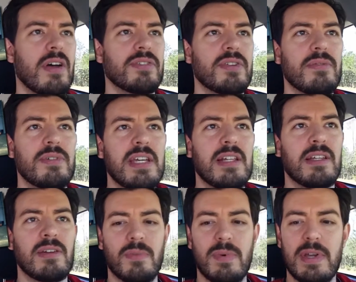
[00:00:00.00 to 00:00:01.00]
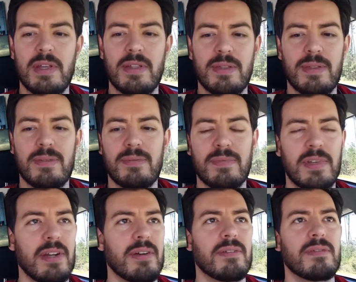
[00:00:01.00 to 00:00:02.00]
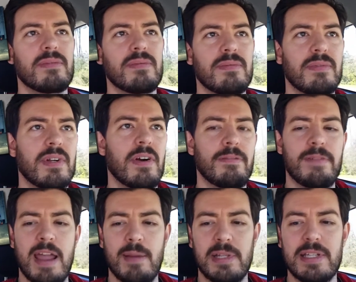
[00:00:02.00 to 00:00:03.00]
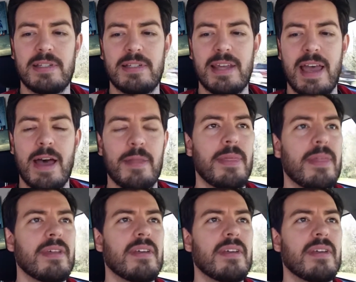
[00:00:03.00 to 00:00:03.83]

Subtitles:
also dealing with her family's death.